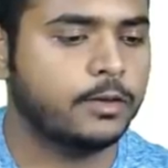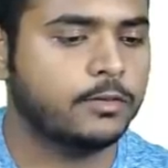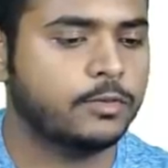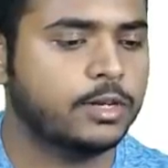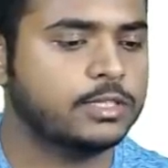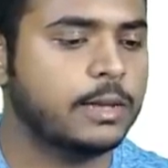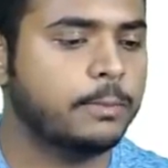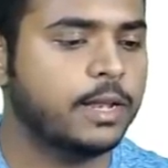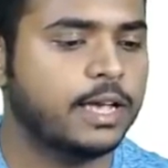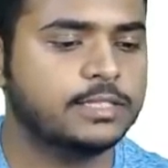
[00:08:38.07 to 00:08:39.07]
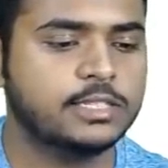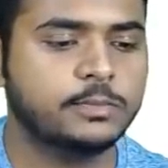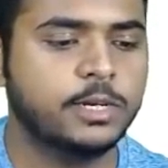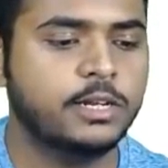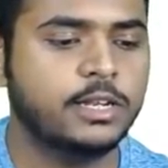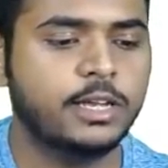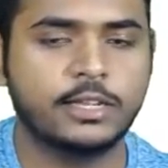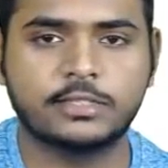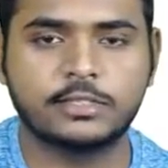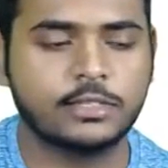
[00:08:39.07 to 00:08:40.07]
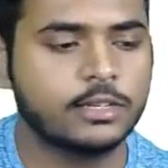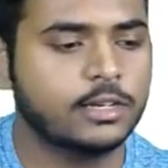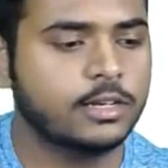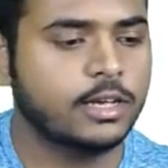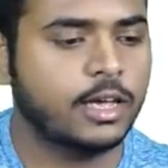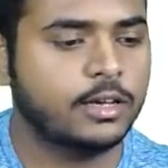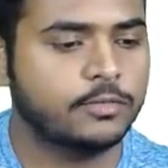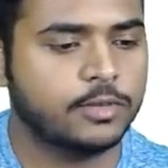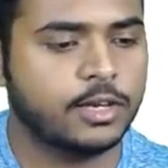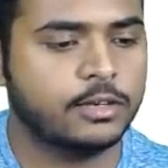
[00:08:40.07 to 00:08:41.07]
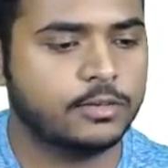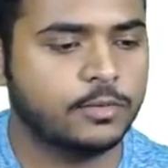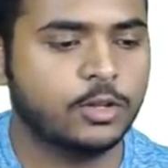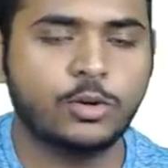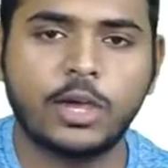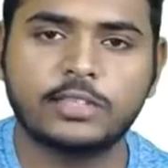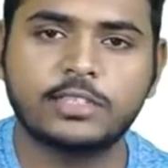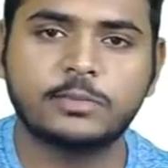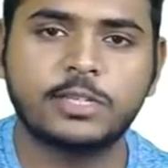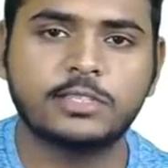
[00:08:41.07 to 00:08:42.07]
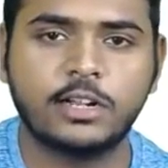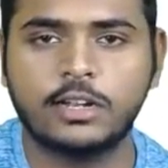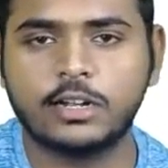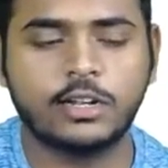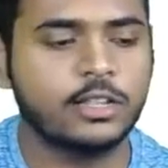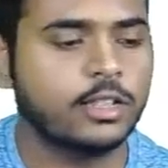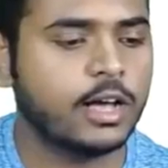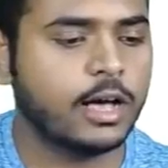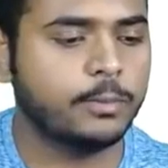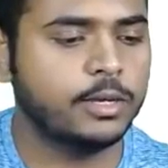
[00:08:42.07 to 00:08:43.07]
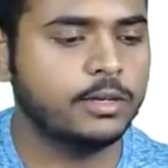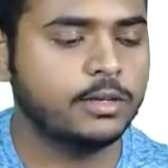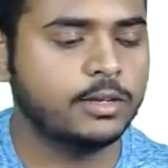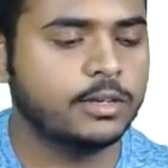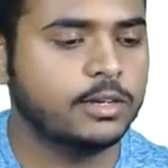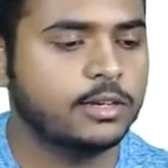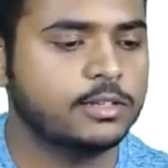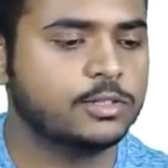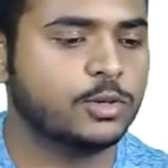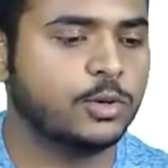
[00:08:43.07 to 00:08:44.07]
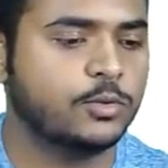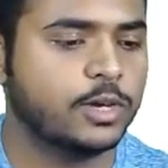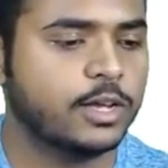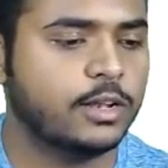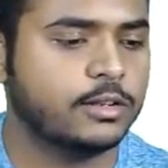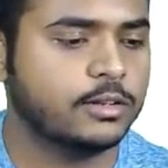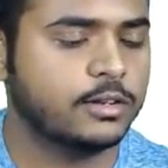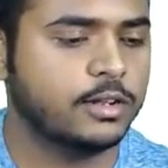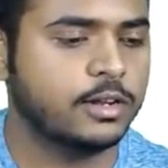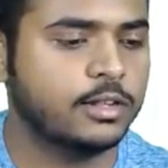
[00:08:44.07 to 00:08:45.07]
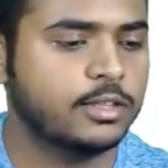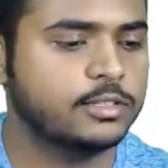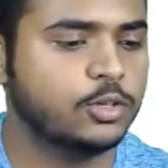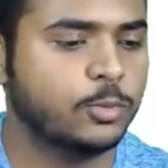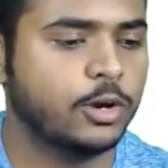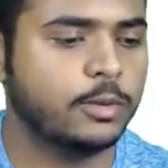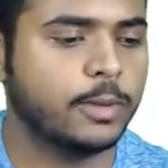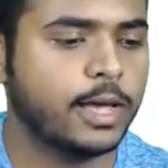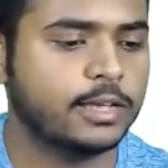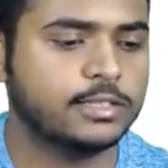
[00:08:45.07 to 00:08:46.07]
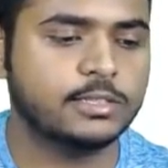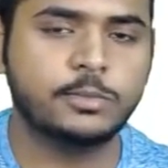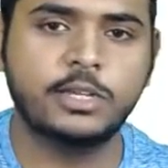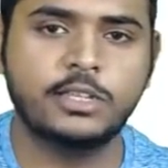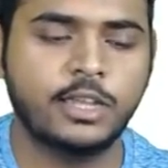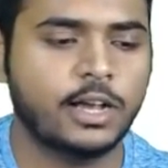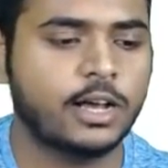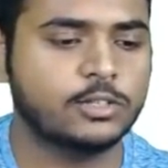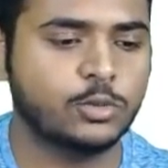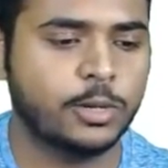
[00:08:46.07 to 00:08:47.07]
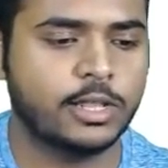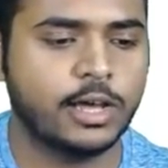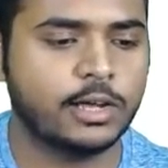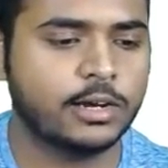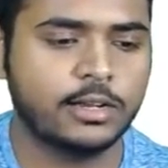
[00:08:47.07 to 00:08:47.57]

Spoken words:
For example, SSB DS. We know SSB is conducted in the army, so we can learn this mnemonic by SSB Dega Subedar.